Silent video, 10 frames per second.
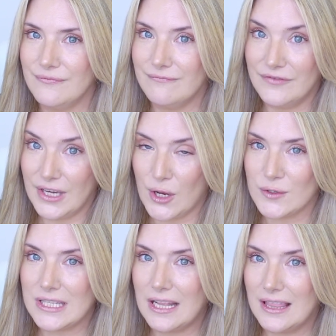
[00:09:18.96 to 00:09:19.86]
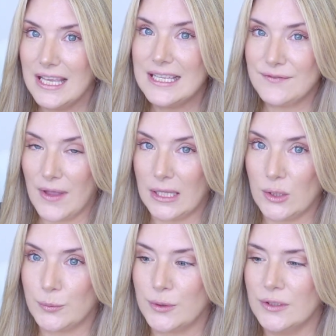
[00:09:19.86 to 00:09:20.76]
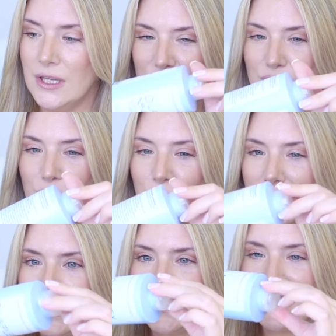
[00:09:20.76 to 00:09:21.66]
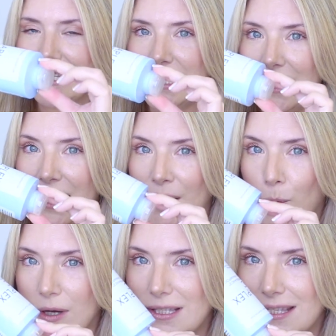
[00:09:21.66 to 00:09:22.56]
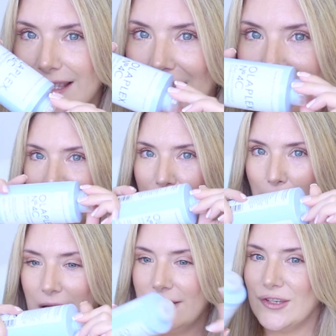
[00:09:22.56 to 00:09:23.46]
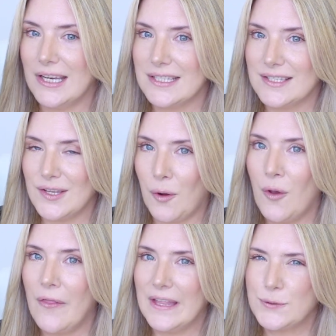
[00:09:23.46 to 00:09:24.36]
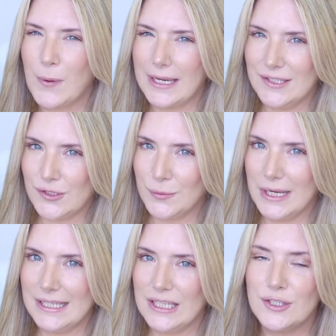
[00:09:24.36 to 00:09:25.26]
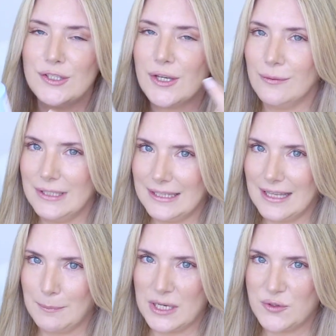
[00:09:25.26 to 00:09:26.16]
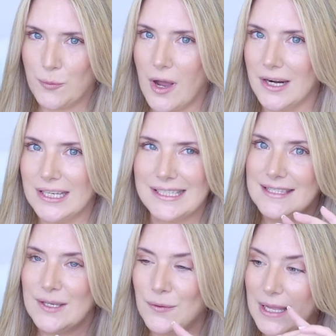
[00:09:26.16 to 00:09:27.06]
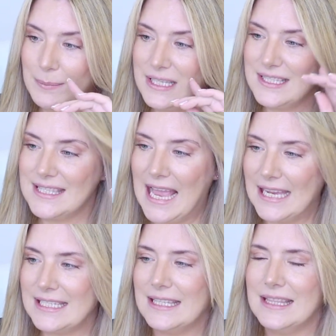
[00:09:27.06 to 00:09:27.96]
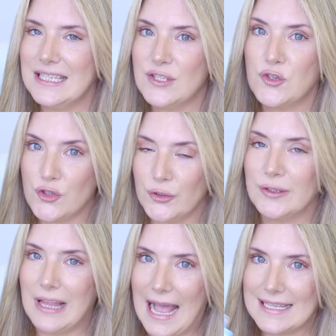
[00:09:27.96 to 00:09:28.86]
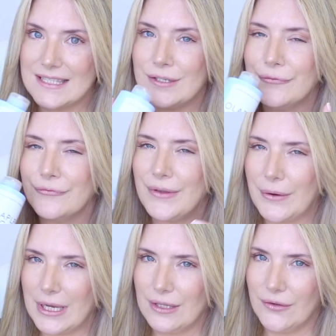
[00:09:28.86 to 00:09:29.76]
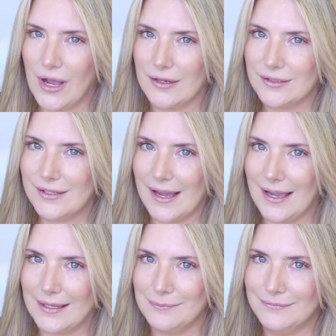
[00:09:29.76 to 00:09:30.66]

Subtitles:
videos that I think is valuable, because you don't get to see what's inside the packaging. So that's why I do it. You don't need that much product. So that being said, this should last a very long time.